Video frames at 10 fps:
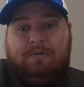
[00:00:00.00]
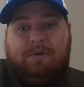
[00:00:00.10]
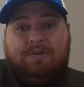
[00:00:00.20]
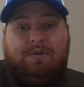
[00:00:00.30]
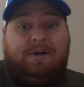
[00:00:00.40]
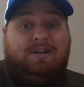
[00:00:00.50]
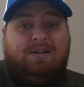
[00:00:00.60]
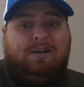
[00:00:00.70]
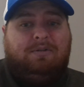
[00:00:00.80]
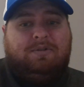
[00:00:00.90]
his writing
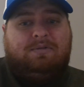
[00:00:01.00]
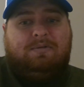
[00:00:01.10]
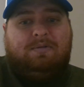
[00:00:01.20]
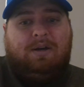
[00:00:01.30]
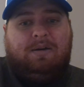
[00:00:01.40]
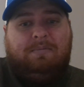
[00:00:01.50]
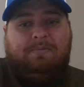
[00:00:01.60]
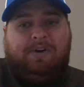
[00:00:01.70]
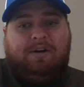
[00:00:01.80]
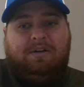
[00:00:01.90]
style was
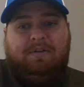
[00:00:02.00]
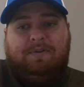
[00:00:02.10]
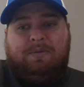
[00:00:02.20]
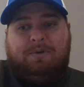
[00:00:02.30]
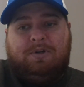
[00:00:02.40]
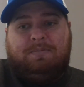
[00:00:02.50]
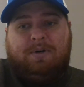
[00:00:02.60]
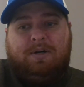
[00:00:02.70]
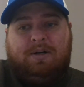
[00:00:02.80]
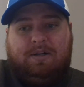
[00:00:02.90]
very good for the most
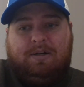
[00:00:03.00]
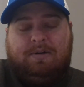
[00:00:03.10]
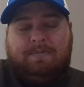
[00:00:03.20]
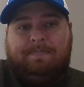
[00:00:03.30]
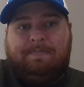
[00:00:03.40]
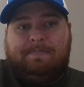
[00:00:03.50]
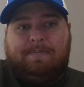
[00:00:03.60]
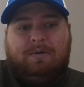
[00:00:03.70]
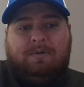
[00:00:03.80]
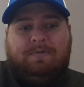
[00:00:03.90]
part.
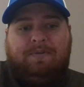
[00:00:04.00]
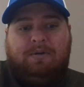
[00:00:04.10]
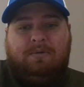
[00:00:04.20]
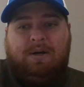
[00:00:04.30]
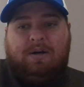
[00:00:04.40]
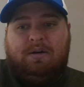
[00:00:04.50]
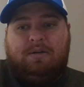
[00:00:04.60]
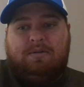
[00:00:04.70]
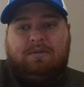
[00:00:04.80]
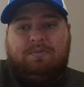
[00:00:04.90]
There were a few
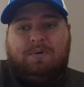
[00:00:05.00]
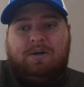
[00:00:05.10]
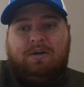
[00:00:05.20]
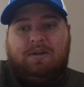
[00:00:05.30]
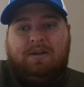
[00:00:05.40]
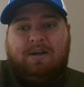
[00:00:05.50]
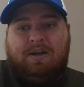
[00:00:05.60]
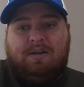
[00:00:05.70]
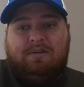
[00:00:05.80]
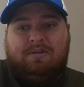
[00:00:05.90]
areas where he
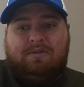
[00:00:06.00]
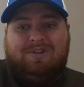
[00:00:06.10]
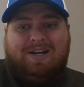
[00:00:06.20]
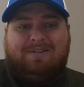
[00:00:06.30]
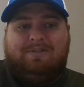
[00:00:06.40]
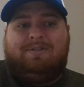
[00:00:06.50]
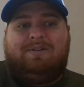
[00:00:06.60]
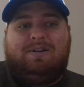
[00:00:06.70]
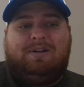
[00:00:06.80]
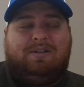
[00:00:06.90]
kind of just dragged
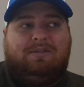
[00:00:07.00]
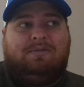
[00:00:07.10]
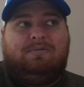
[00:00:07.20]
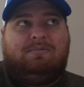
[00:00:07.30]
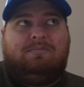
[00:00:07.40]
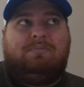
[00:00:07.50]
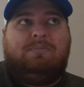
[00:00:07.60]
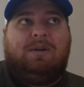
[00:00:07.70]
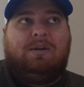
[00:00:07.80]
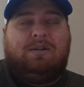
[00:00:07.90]
on, and
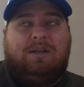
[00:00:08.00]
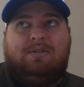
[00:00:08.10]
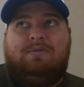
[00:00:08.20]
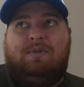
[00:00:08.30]
in